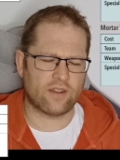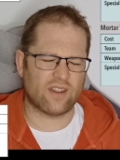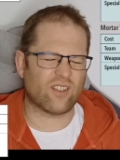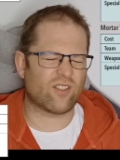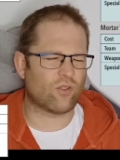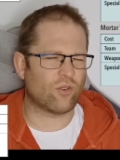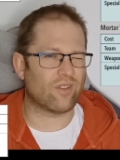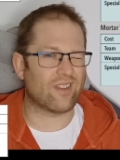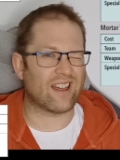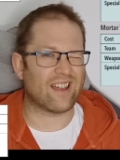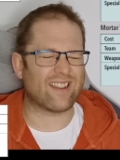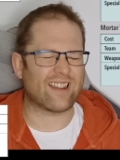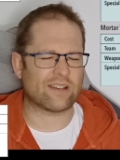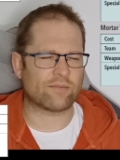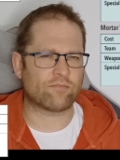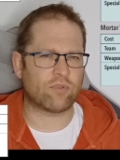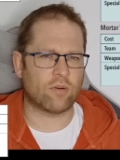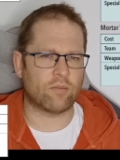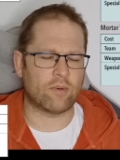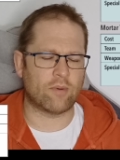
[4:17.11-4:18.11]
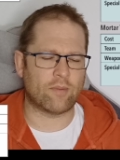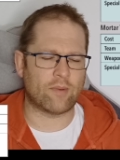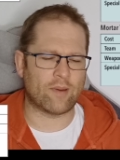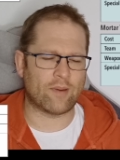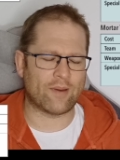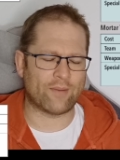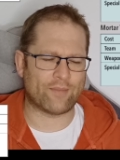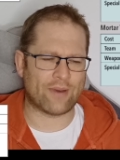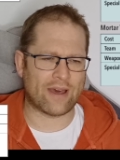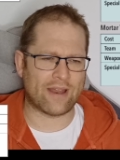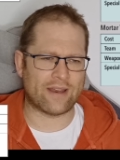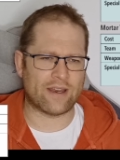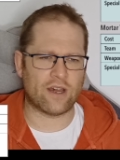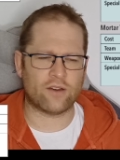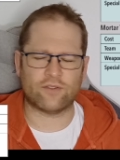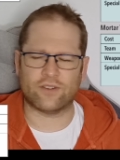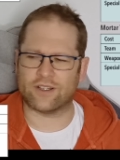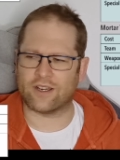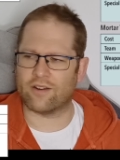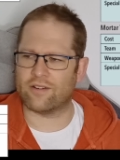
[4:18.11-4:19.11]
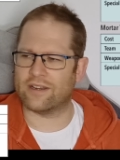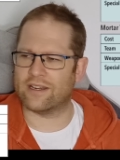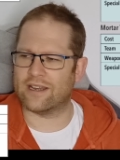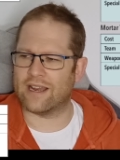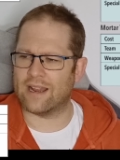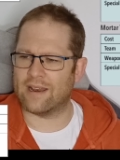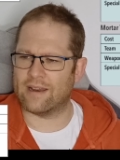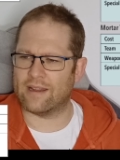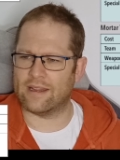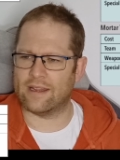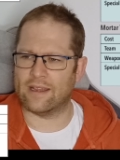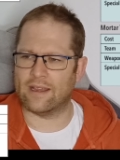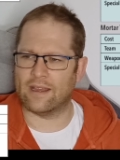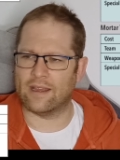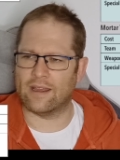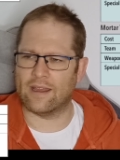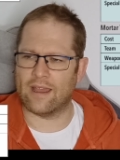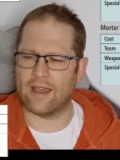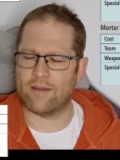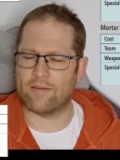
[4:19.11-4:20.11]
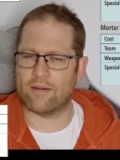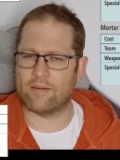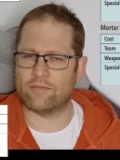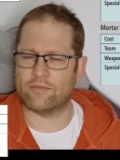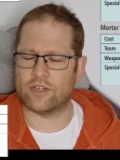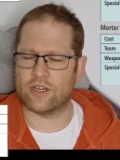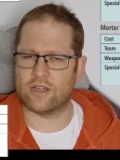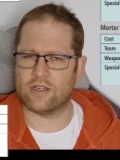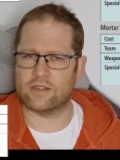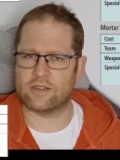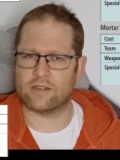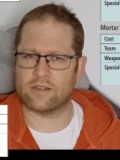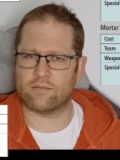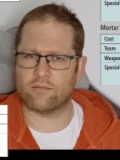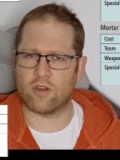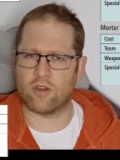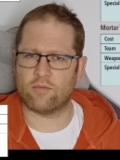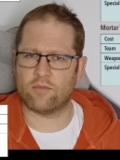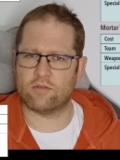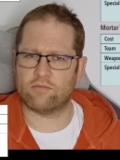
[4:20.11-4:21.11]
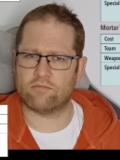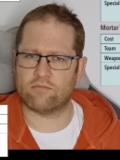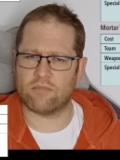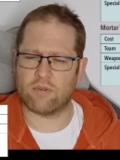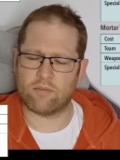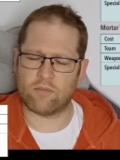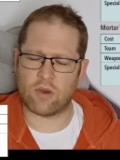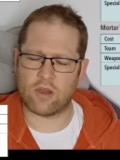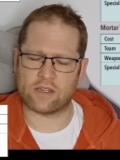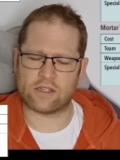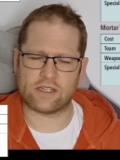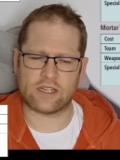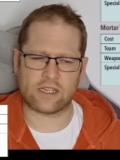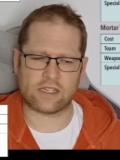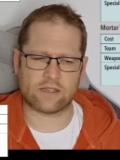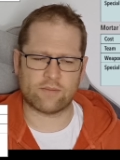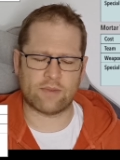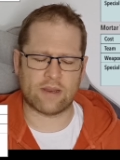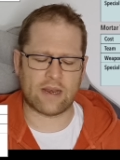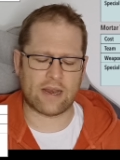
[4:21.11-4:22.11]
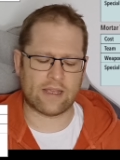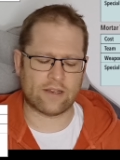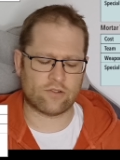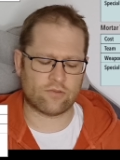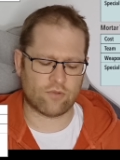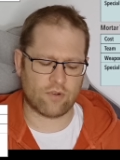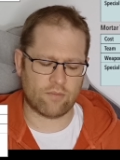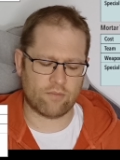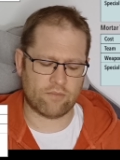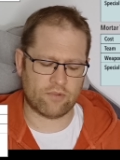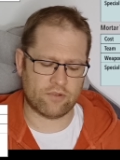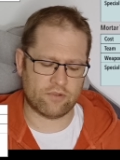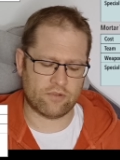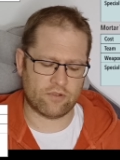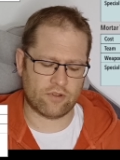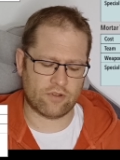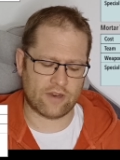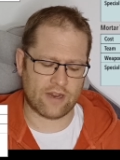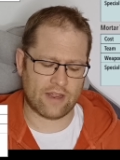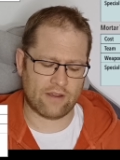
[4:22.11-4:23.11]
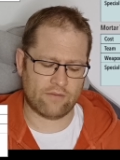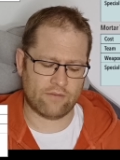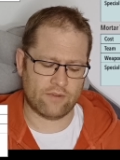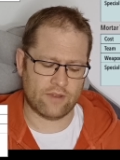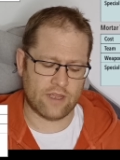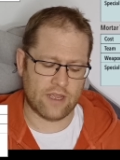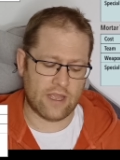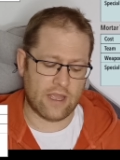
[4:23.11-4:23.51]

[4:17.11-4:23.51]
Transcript: I thought that's probably about bad enough. I don't need any MMGs at the moment. I might stick some in later on, but not now.